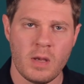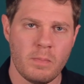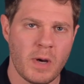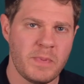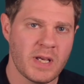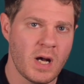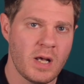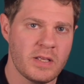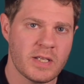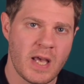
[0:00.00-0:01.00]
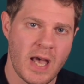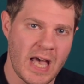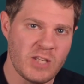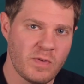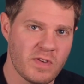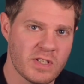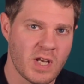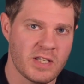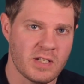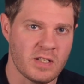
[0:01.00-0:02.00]
but because, as we've
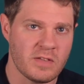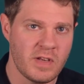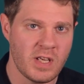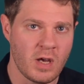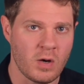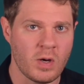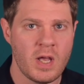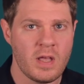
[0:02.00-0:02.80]
discussed in this video,